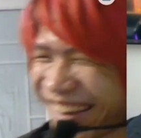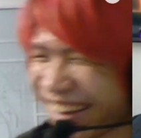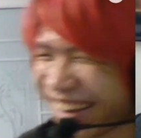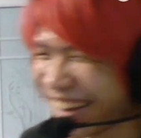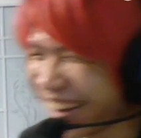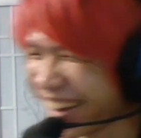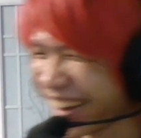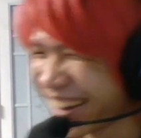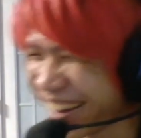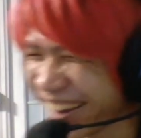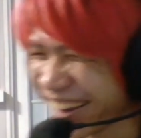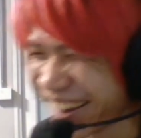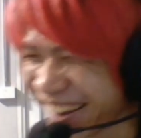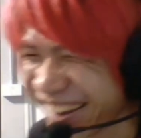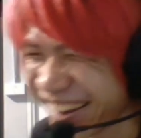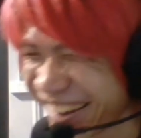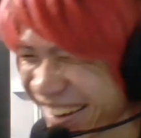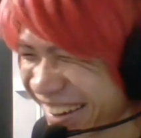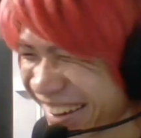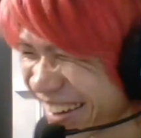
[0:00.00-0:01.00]

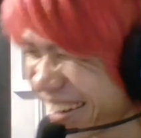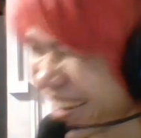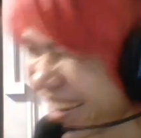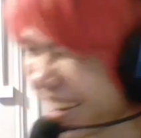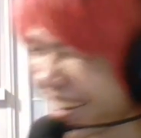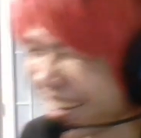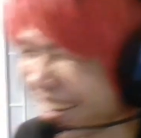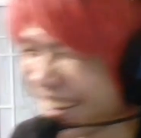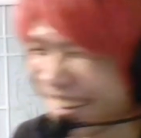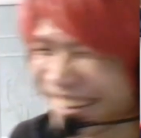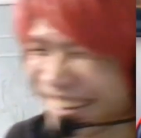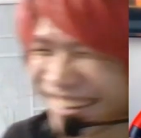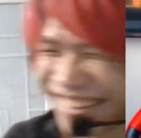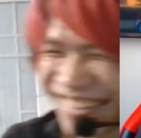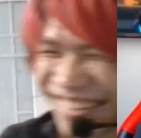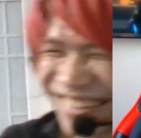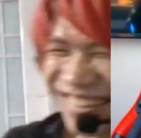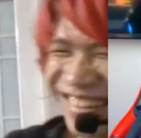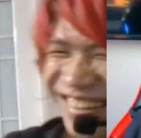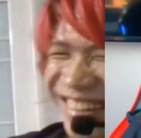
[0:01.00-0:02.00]

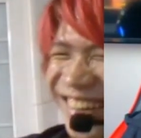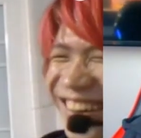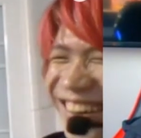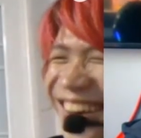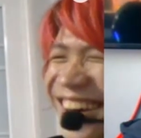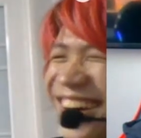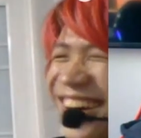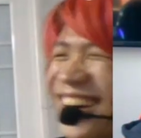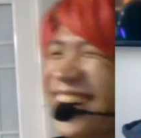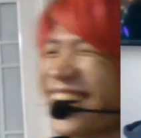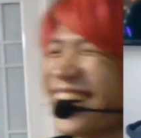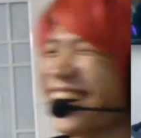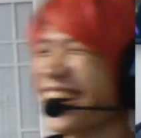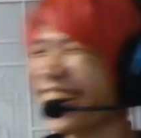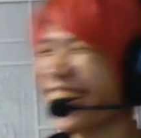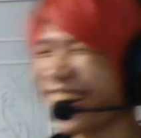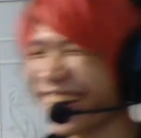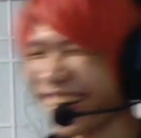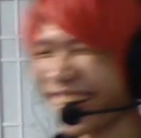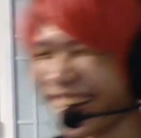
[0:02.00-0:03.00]

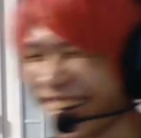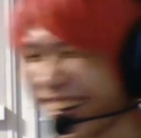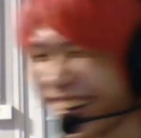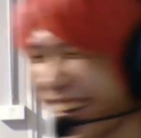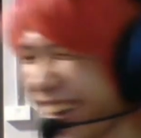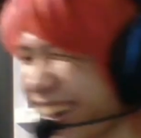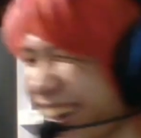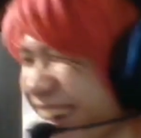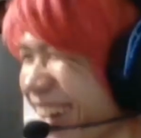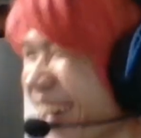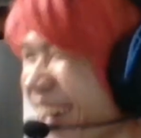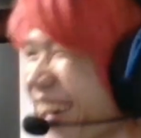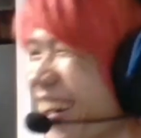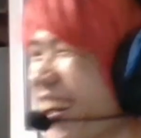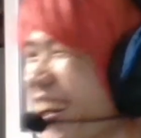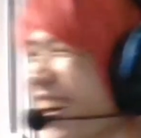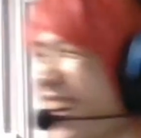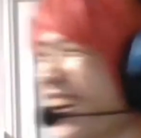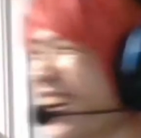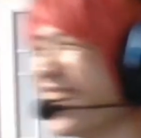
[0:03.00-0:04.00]

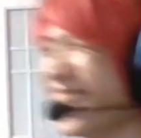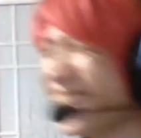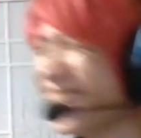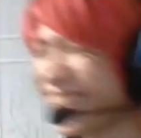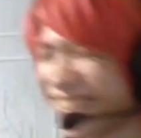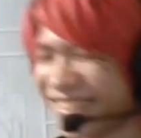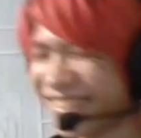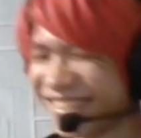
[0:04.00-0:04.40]
No words are spoken by the person on screen.